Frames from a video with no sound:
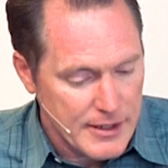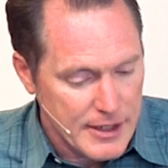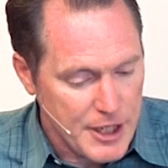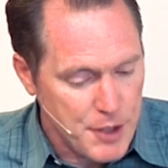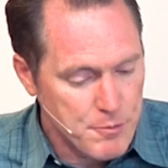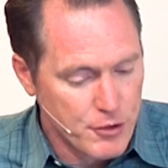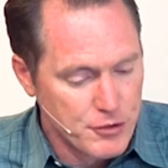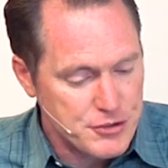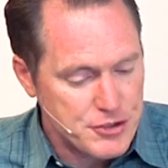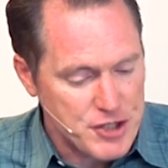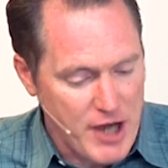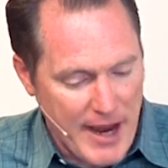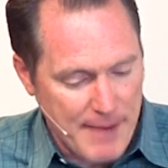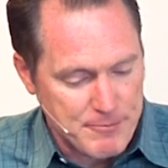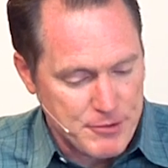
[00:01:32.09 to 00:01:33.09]
Hebrews
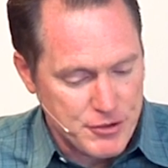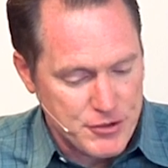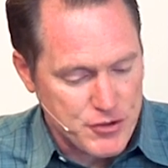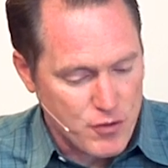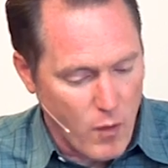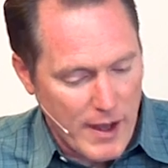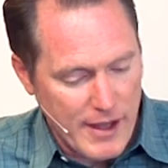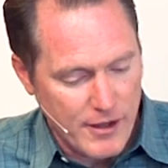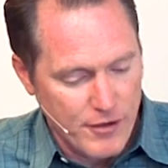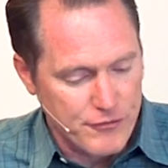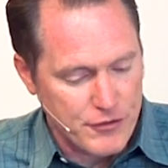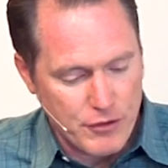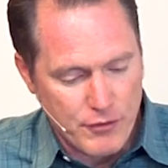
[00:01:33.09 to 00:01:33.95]
chapter 12,